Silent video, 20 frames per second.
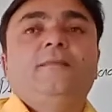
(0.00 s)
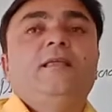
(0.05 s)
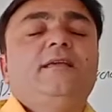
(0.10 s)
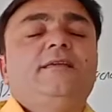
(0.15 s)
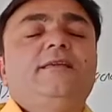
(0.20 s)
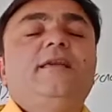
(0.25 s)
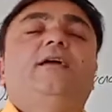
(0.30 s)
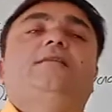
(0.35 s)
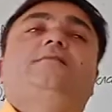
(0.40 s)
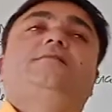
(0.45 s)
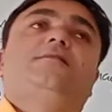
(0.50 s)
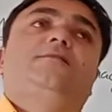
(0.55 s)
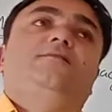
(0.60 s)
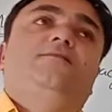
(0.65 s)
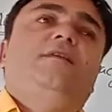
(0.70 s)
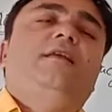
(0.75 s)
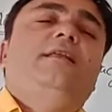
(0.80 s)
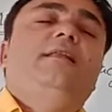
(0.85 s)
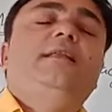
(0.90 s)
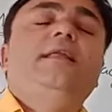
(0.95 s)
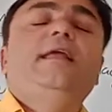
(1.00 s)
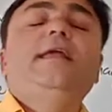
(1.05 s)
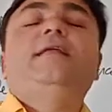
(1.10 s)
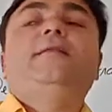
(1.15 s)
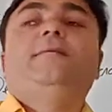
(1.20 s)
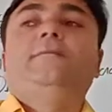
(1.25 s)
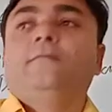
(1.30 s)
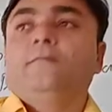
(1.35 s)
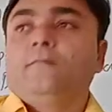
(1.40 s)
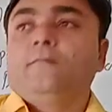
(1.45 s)
Yes, we
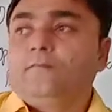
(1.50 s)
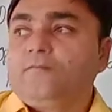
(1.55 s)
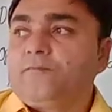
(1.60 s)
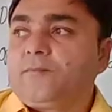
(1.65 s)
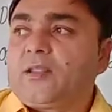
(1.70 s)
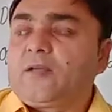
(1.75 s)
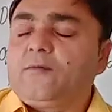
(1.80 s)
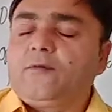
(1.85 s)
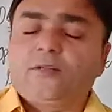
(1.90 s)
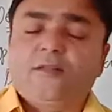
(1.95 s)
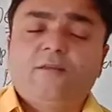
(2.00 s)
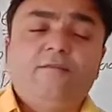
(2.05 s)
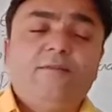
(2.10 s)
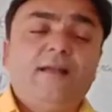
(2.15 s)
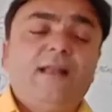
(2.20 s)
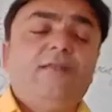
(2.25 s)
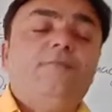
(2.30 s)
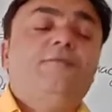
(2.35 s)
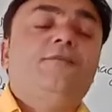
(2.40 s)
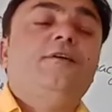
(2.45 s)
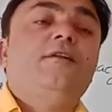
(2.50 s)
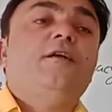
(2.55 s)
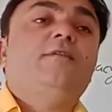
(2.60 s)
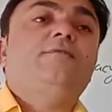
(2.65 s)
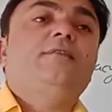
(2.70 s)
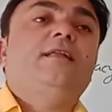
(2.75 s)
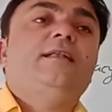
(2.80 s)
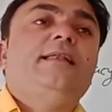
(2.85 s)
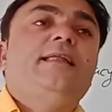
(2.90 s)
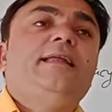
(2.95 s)
need for the welfare
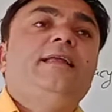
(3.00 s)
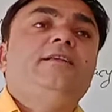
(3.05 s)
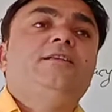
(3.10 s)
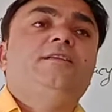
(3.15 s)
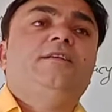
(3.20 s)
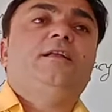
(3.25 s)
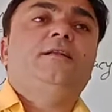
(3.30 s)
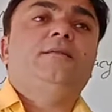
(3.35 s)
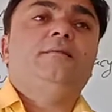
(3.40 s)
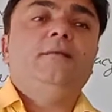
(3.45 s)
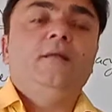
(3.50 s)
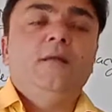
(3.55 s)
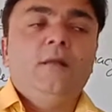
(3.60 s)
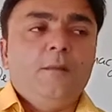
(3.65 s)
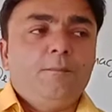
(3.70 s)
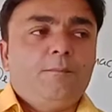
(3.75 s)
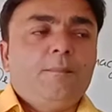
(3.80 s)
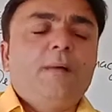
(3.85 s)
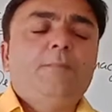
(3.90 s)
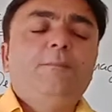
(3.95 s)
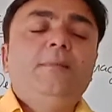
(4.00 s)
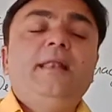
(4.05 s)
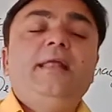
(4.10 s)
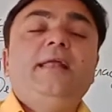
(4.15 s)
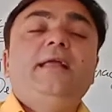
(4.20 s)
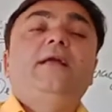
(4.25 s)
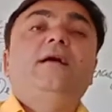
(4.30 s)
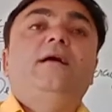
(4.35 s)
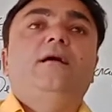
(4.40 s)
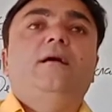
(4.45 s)
of the nation,
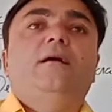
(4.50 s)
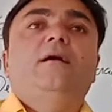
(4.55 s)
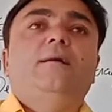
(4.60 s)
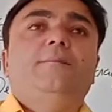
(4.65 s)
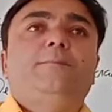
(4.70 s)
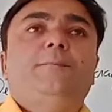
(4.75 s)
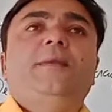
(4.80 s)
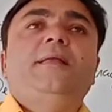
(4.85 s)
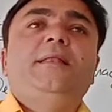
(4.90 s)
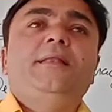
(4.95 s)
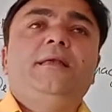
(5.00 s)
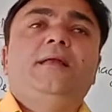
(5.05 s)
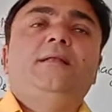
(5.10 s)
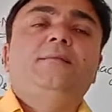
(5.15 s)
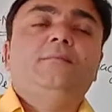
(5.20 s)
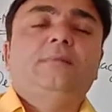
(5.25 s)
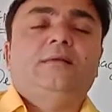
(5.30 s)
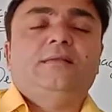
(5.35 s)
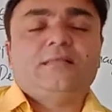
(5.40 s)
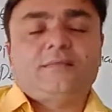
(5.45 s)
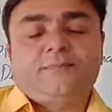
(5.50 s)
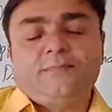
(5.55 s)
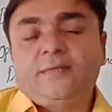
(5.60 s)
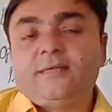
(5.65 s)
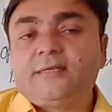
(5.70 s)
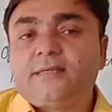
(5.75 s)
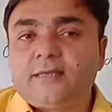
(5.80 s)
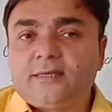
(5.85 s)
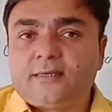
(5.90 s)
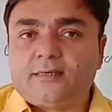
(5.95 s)
public opinion must
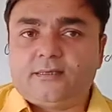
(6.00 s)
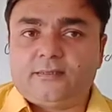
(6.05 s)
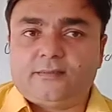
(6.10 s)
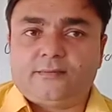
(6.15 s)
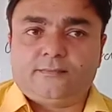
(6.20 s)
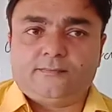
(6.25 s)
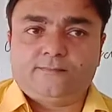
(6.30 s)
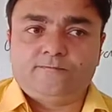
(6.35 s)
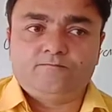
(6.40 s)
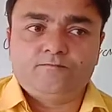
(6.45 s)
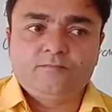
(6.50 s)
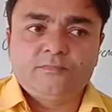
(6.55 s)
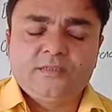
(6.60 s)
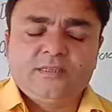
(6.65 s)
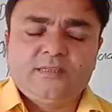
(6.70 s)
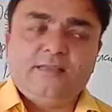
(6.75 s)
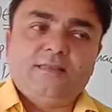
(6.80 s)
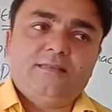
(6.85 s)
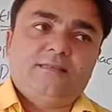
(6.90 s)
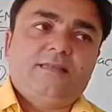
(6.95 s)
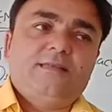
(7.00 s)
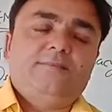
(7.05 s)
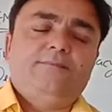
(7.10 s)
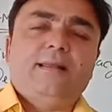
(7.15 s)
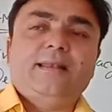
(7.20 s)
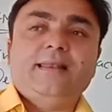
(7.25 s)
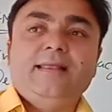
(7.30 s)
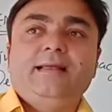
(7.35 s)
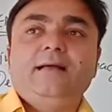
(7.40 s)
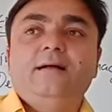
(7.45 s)
be taken. Yes, in
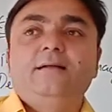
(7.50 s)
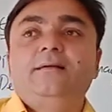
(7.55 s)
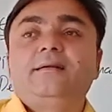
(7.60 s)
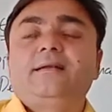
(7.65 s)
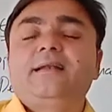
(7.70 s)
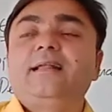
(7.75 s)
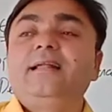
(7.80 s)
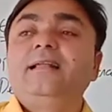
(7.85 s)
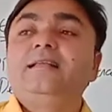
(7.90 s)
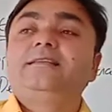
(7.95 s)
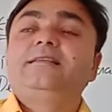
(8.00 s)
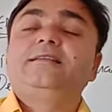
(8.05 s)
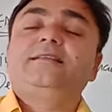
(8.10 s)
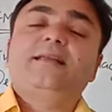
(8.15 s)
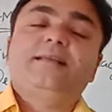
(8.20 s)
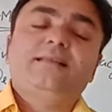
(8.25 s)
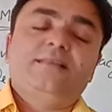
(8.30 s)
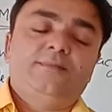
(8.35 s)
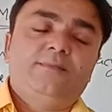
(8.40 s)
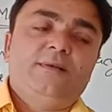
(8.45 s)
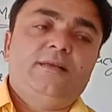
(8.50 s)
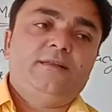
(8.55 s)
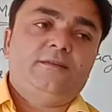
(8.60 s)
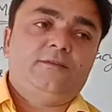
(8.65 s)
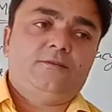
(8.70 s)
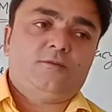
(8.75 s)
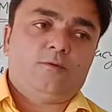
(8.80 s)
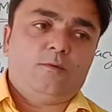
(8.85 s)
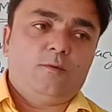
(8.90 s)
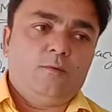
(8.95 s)
many countries it is
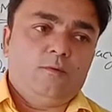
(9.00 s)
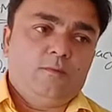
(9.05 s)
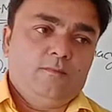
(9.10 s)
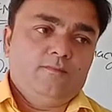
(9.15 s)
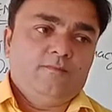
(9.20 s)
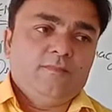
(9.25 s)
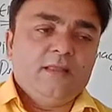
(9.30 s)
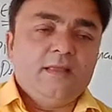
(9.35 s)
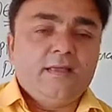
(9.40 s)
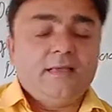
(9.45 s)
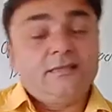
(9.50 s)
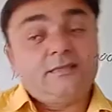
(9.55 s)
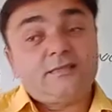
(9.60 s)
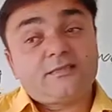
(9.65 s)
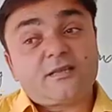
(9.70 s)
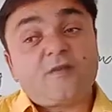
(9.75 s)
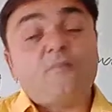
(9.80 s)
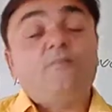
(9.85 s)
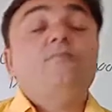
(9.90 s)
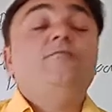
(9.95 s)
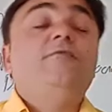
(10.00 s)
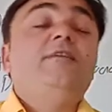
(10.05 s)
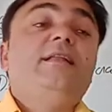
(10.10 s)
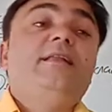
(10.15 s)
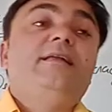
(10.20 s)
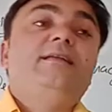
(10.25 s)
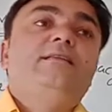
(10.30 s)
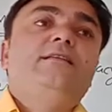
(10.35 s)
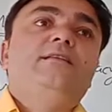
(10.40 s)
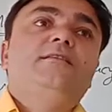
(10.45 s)
being so. In some
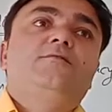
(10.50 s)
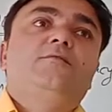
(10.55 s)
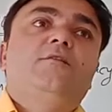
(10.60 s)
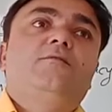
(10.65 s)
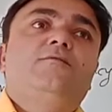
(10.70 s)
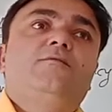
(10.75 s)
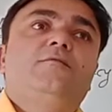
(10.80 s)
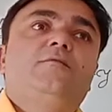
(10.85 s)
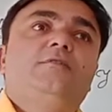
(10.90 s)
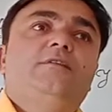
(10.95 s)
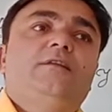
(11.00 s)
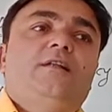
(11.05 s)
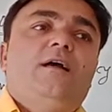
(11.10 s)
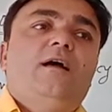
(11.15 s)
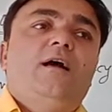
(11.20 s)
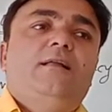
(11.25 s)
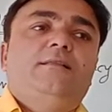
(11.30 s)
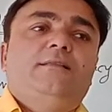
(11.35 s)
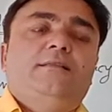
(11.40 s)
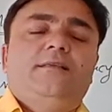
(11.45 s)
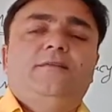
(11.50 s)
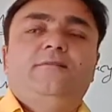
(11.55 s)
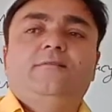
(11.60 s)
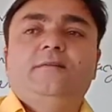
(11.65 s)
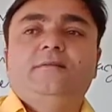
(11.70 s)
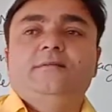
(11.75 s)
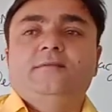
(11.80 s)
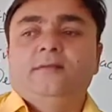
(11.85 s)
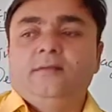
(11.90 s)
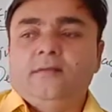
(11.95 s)
villages of Gujarat,
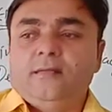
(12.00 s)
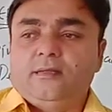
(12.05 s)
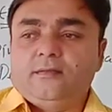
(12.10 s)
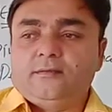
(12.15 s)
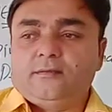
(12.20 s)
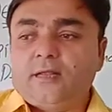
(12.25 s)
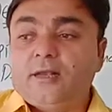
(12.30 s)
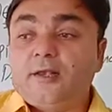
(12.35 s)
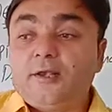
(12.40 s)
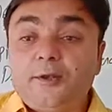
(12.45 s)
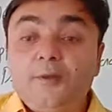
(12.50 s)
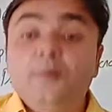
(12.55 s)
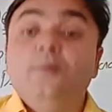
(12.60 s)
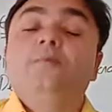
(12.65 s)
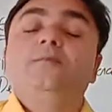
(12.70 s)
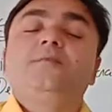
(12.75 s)
even the new